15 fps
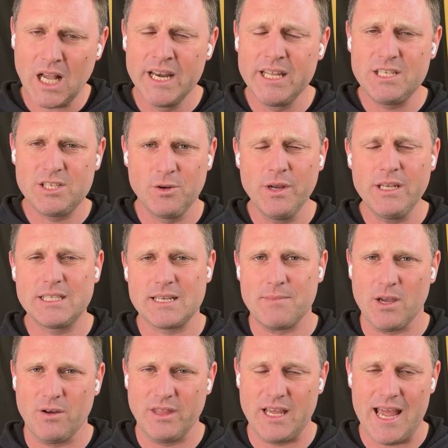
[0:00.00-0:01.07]
And he's doing
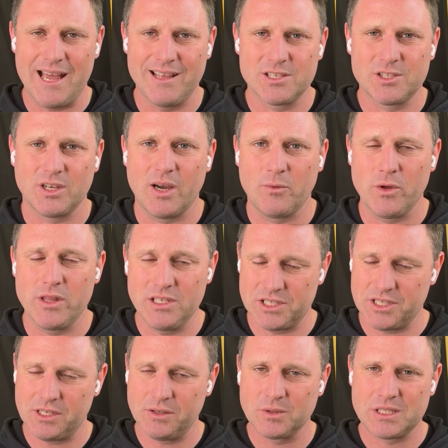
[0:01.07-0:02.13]
something on the outside with his
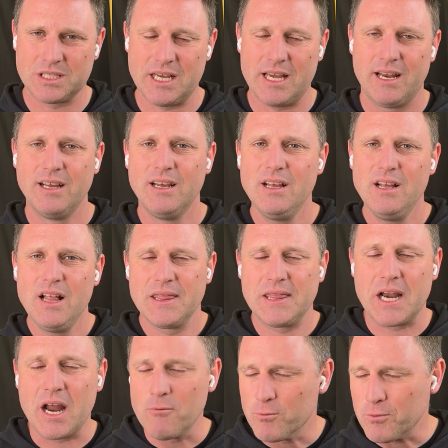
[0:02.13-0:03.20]
skill set
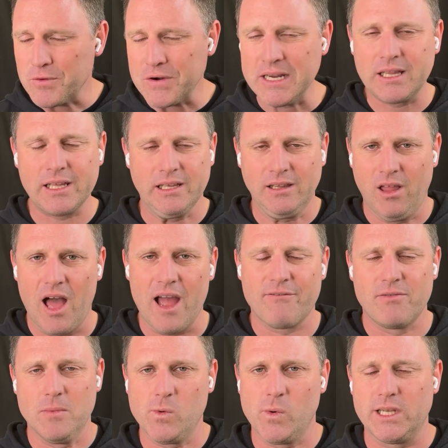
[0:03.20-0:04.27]
that I really like
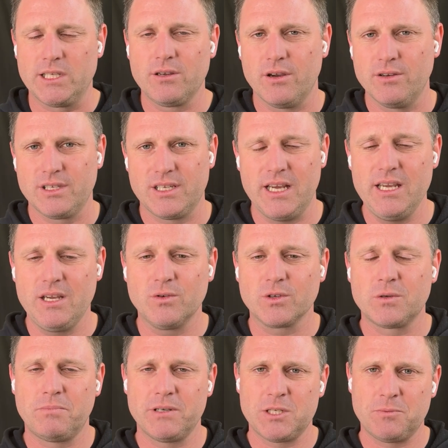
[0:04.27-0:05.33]
from a West Coast
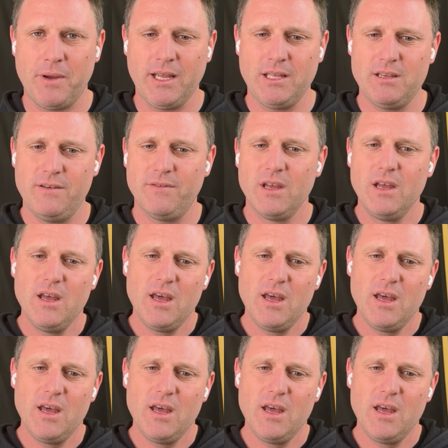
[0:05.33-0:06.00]
Eagles perspective.